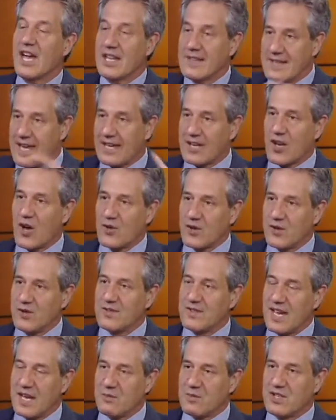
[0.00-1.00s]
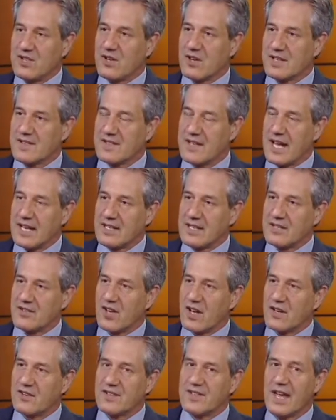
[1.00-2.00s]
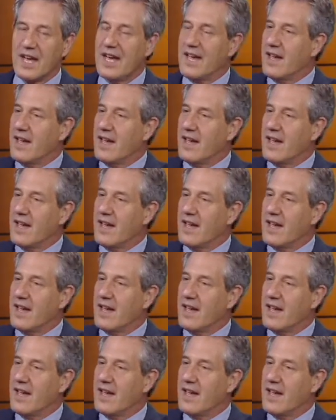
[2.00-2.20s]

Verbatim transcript: take CoQ10 when you've got statin intolerance.